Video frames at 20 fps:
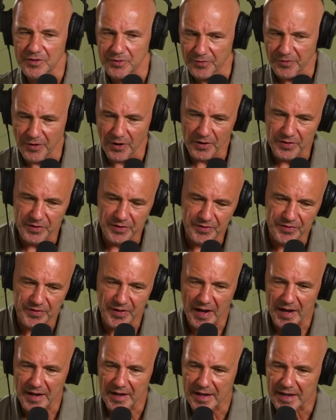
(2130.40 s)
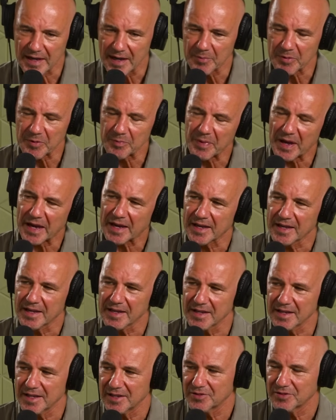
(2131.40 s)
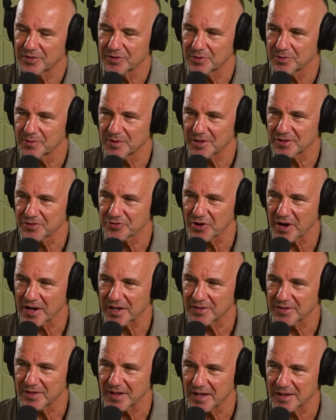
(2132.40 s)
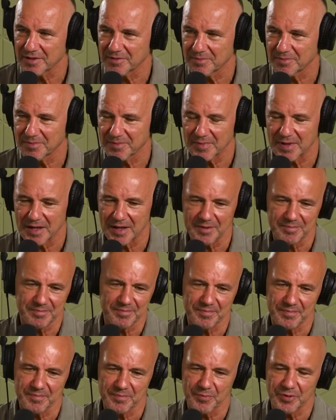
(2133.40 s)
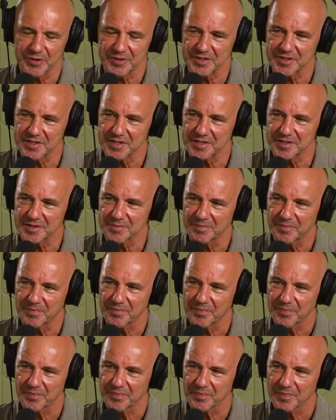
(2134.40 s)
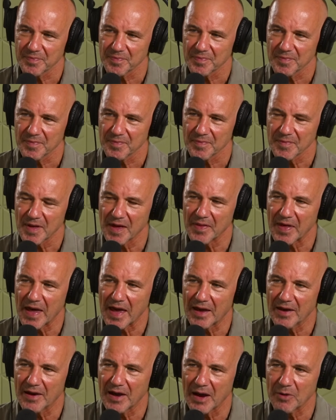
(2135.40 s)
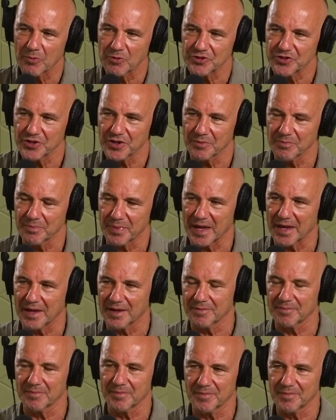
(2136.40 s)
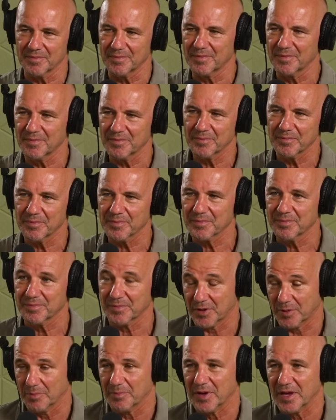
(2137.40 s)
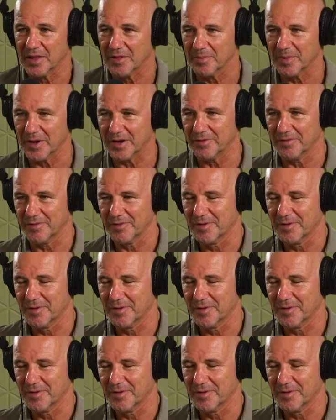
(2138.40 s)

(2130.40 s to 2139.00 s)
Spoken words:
you find it coming back into the Australian prison system? And how would you compare the both?